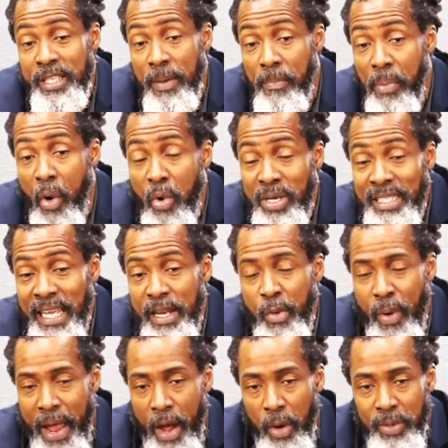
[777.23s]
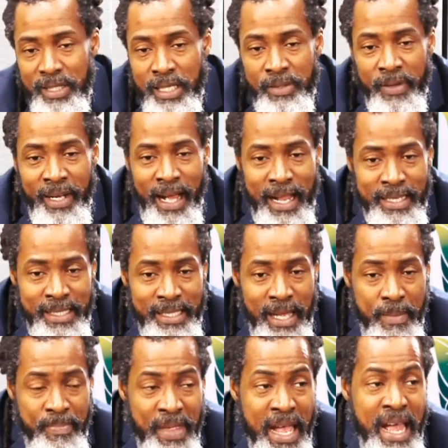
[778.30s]
Your bones are the warehouses for
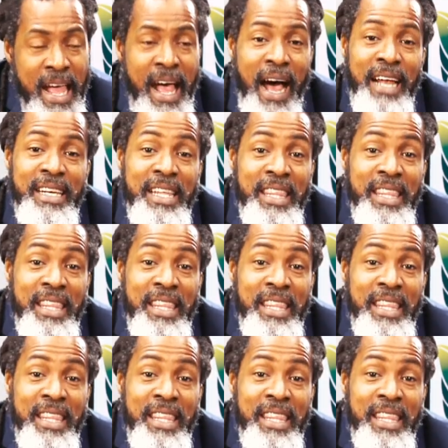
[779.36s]
calcium, and the